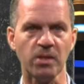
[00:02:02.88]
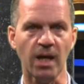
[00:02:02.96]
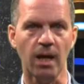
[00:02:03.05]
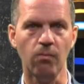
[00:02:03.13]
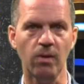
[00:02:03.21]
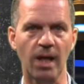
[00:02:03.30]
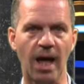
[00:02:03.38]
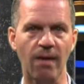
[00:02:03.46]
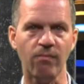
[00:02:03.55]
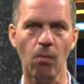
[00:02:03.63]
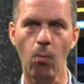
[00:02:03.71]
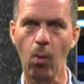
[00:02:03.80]
cell will
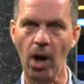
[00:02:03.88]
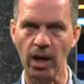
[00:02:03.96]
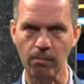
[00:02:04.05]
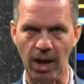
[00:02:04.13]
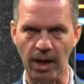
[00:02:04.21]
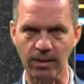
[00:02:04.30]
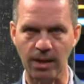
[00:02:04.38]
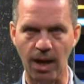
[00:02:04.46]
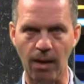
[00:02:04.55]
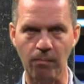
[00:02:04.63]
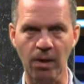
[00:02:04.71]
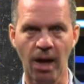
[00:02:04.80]
have a wide band
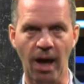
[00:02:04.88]
gap